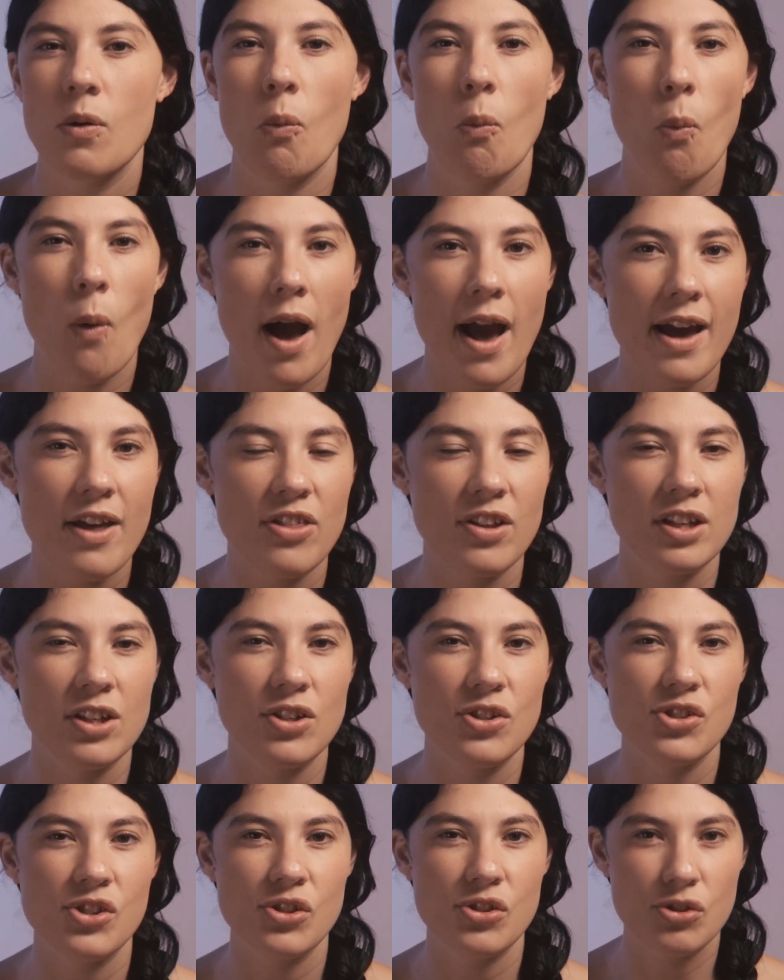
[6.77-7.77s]
why I think
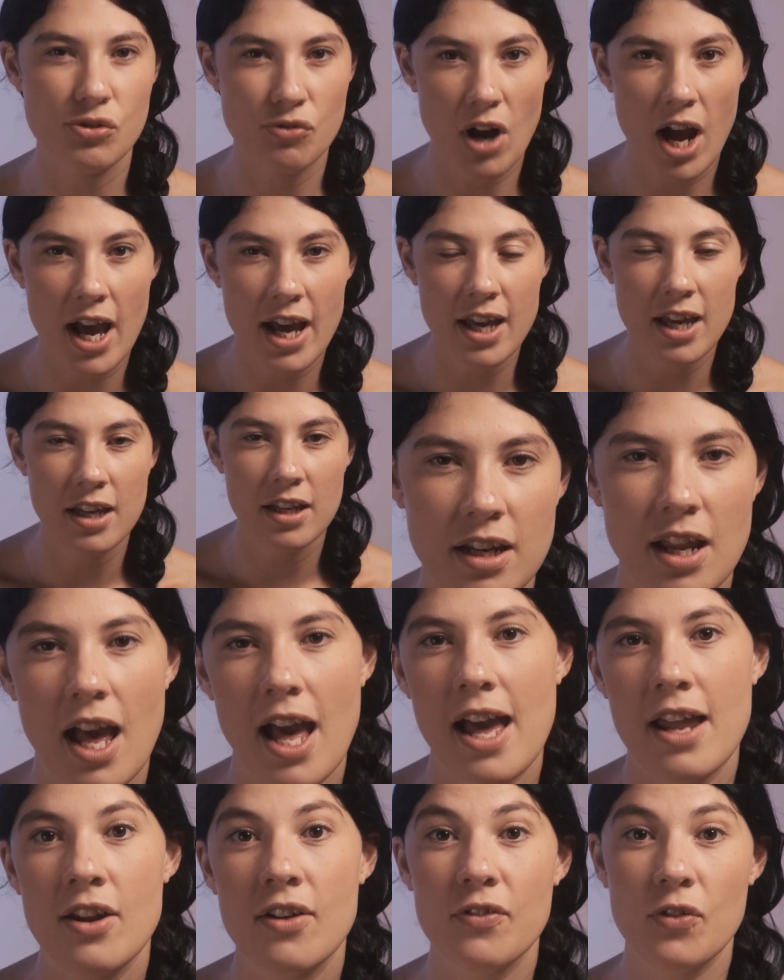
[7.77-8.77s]
you should try it,
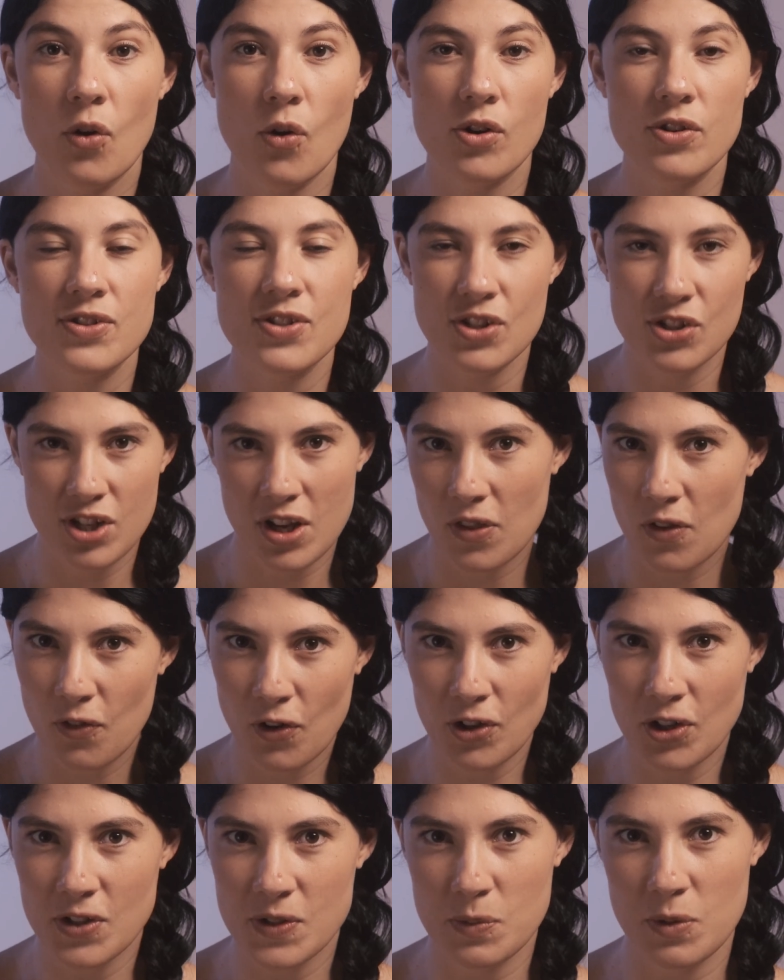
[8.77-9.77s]
and of course, share the
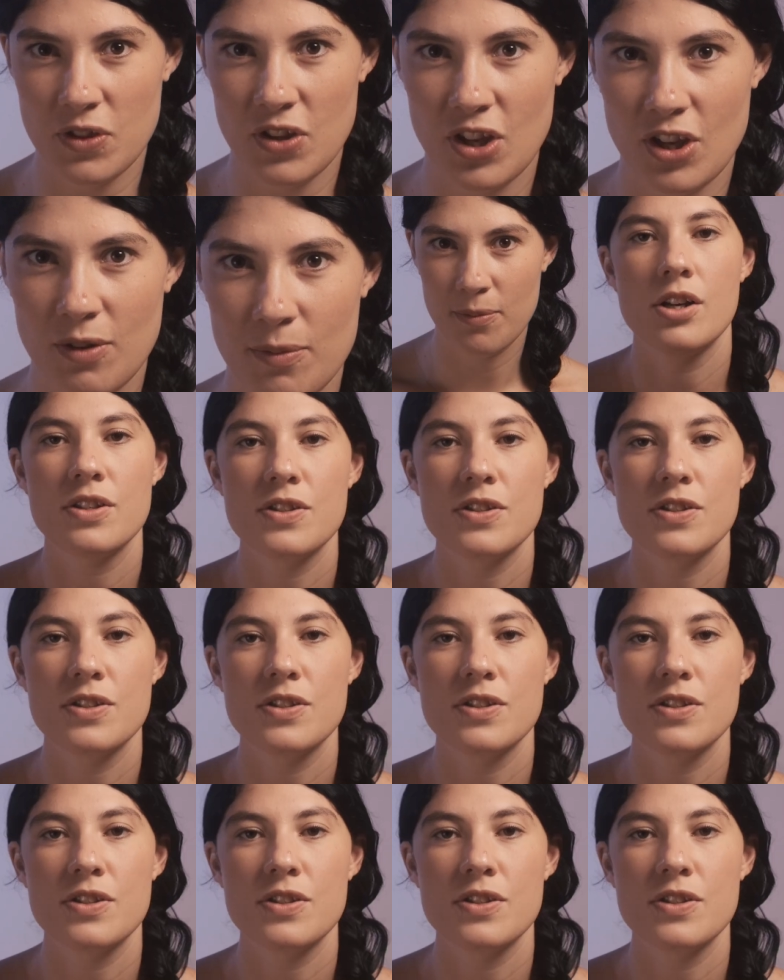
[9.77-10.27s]
photos with you.